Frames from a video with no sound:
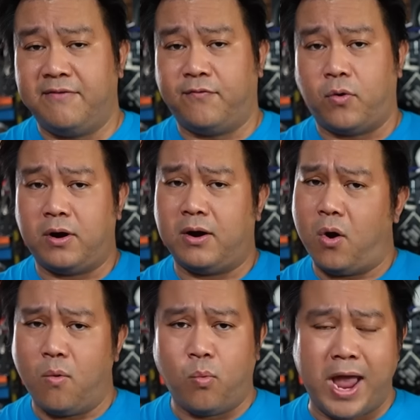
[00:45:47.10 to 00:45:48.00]
for
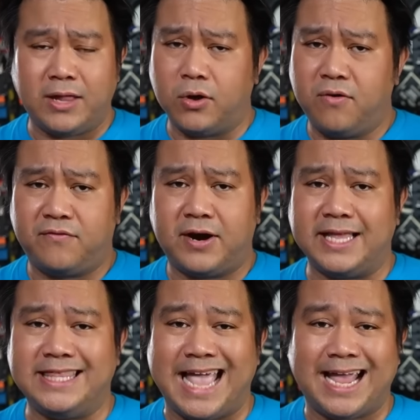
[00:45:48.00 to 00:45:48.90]
well over
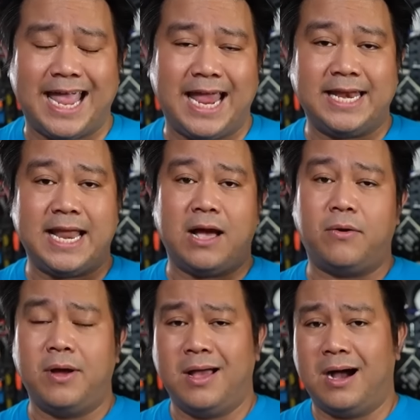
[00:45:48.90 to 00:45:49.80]
a decade
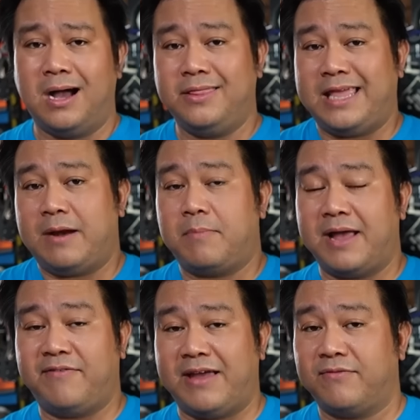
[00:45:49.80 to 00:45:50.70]
now. They're
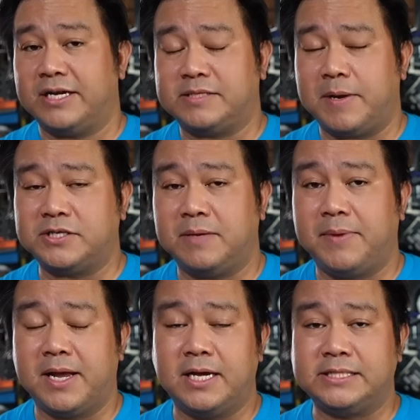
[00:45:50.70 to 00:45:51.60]
my favorite, especially
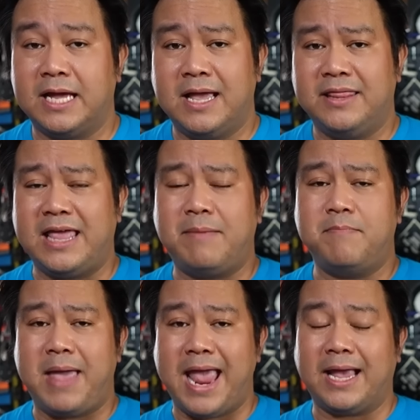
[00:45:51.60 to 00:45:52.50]
because they
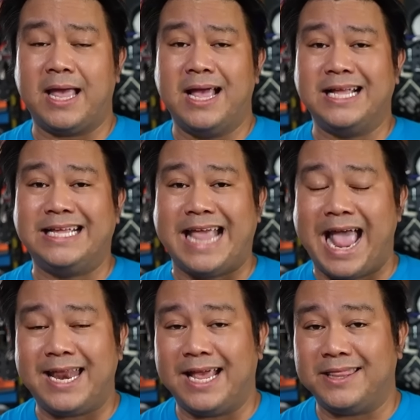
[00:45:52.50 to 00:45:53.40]
make
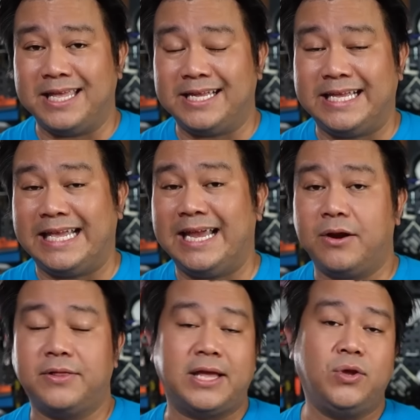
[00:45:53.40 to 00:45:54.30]
getting the
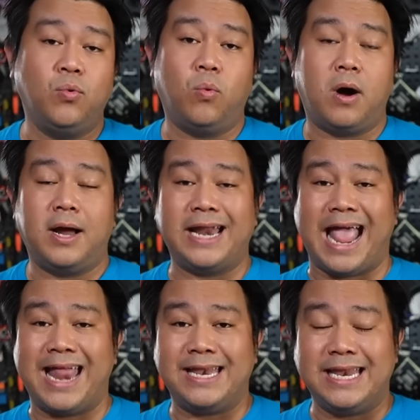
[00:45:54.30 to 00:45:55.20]
gear that you want
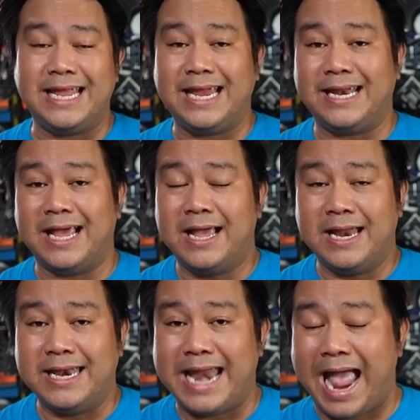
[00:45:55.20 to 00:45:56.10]
and need
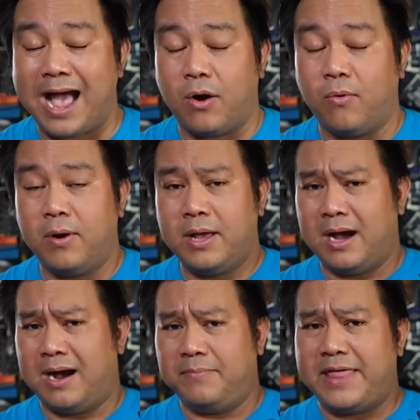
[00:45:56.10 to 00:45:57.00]
now
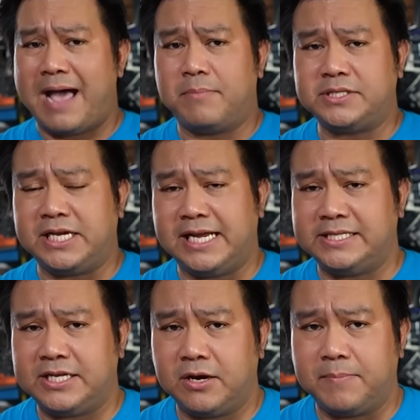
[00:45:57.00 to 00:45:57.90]
that much
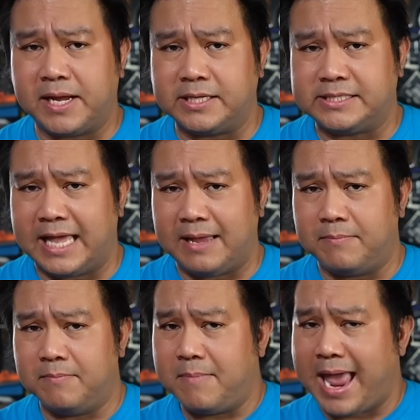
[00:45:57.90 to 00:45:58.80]
easier, because they
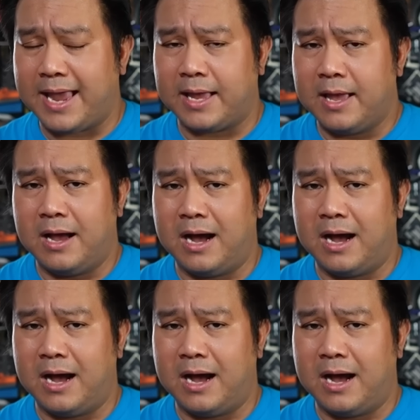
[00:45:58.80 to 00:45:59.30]
make